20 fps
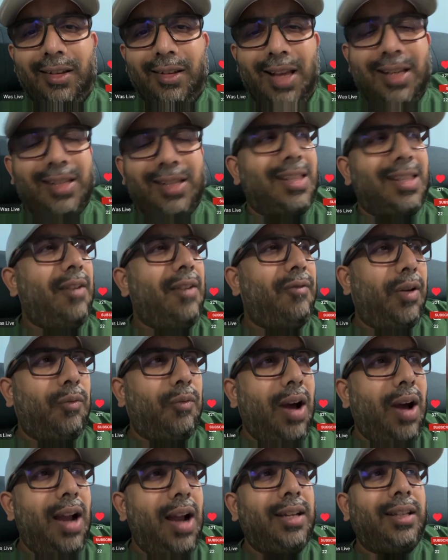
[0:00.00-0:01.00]
ask Dev
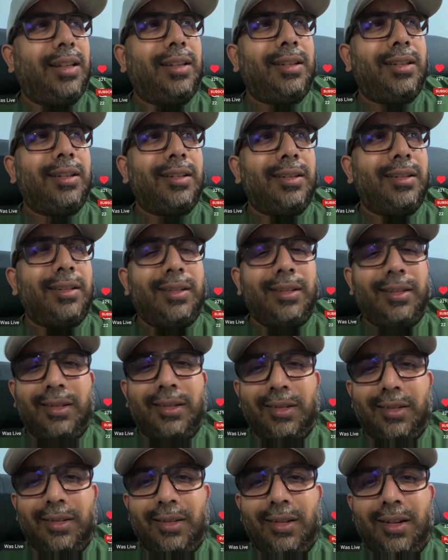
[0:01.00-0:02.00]
Advani,
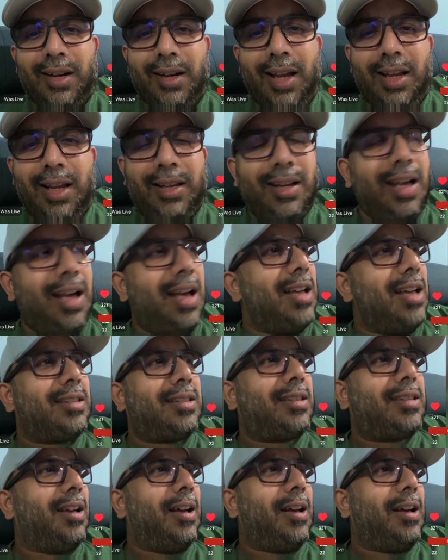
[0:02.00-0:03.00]
all right,
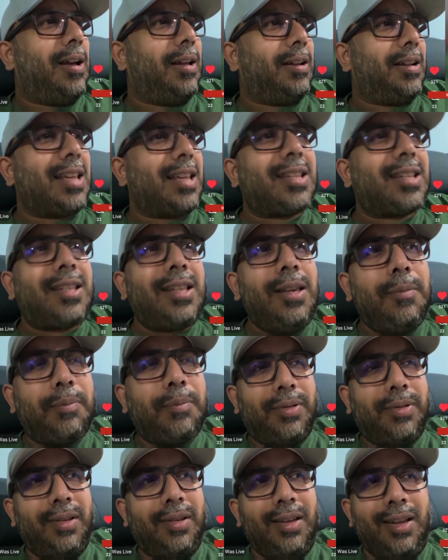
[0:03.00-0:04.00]
ask Nasib,
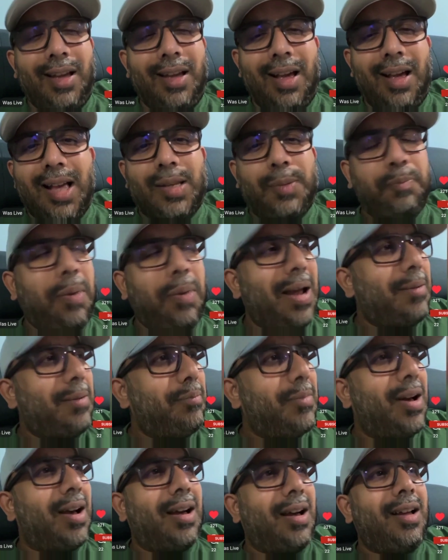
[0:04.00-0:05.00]
ask
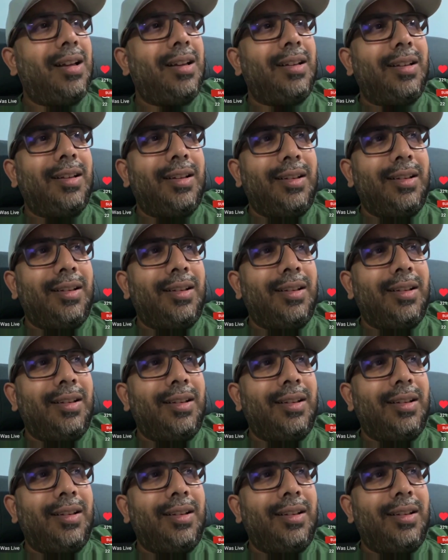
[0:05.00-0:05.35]
Padma,